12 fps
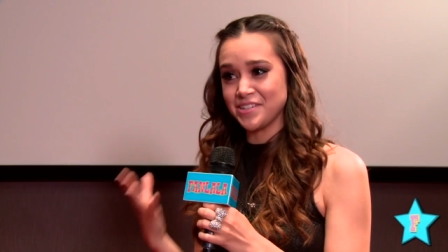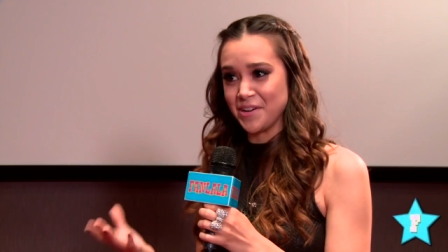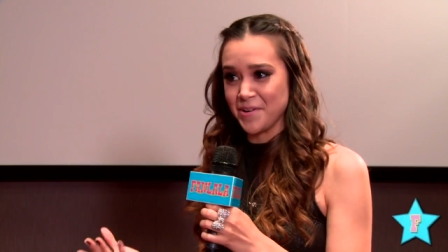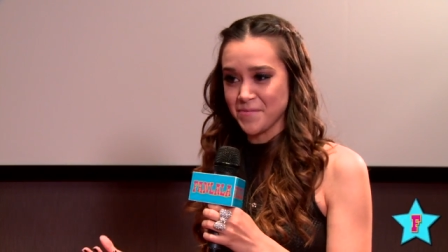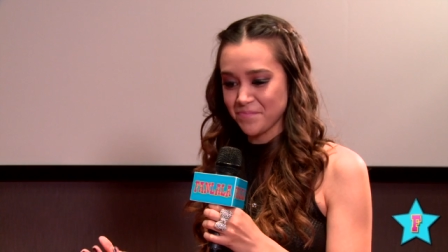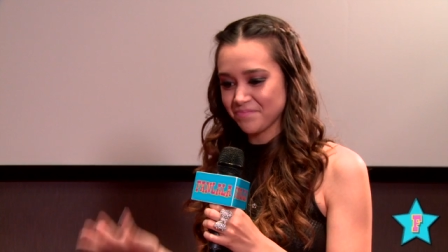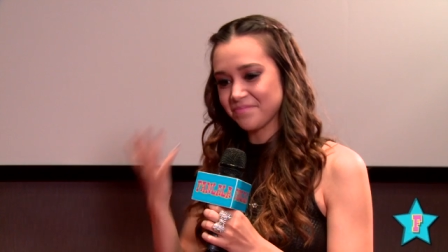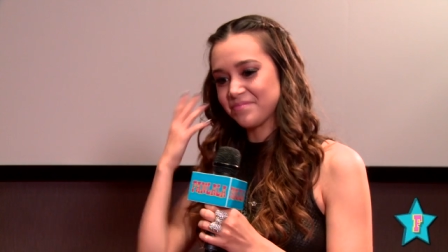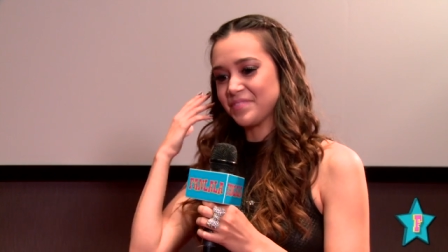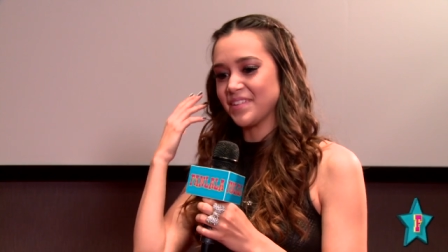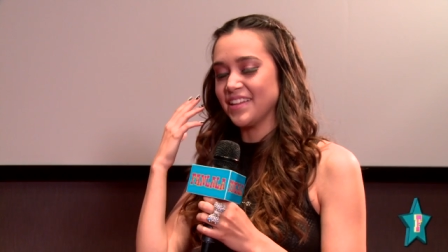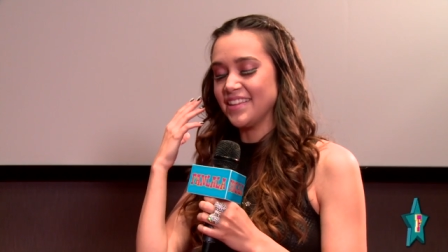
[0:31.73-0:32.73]
show
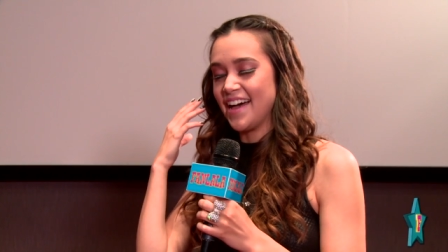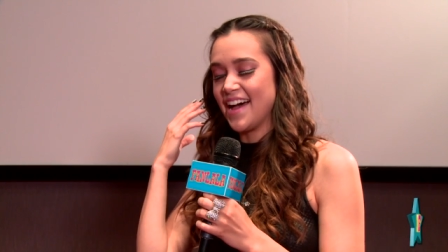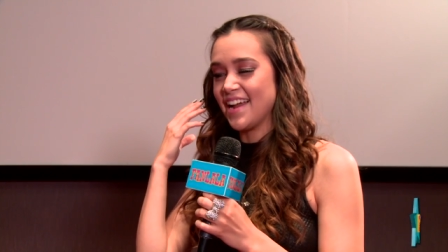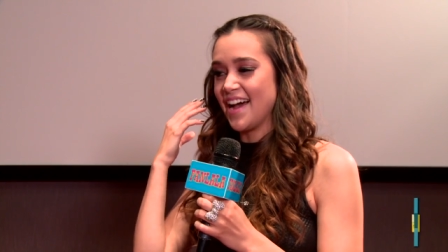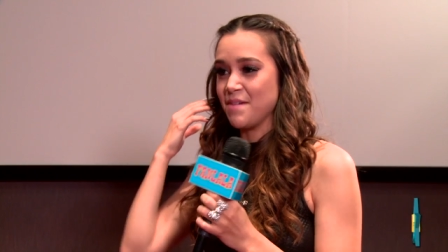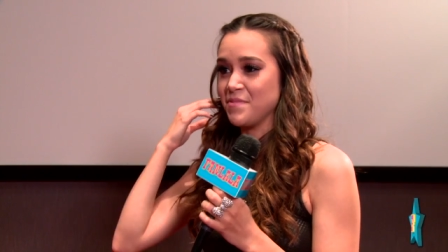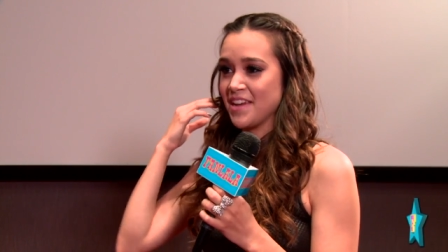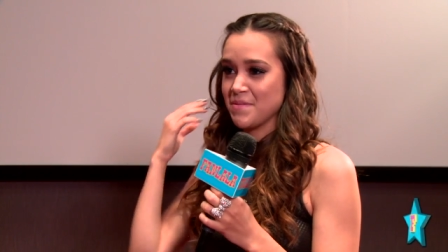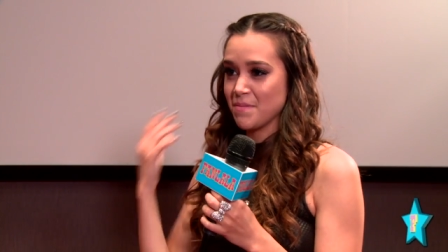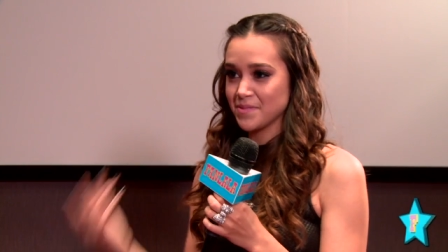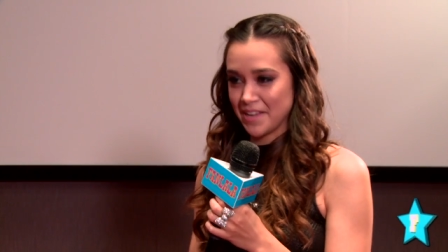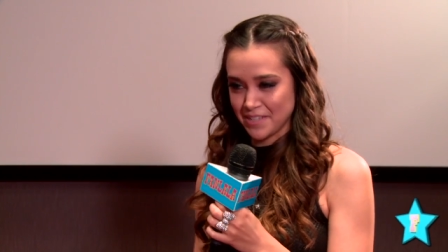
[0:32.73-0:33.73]
that I
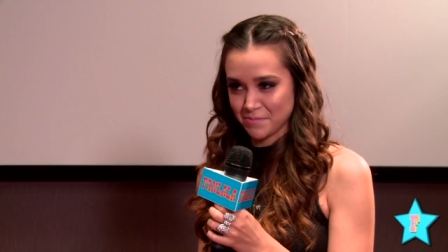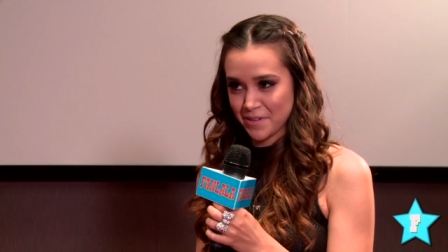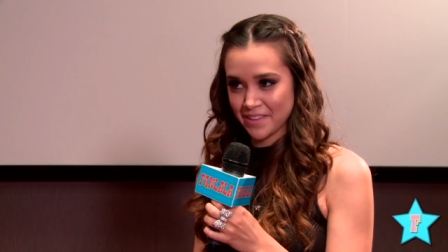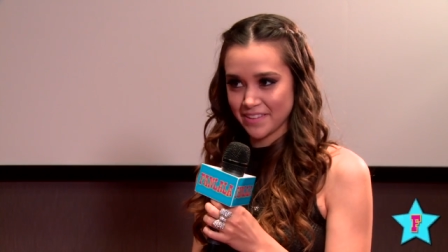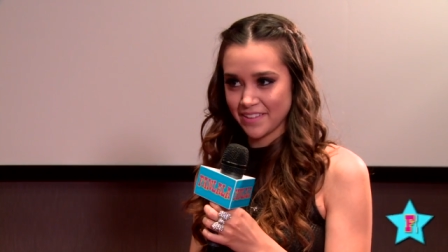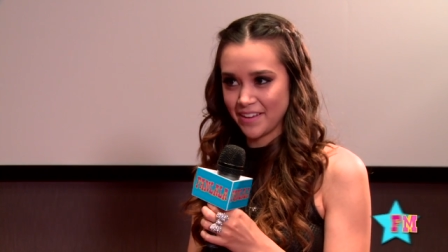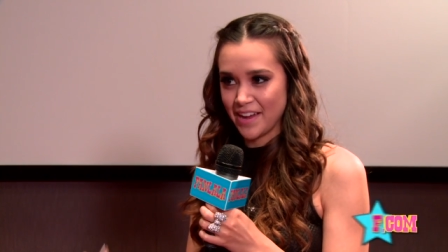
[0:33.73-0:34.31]
became obsessed with.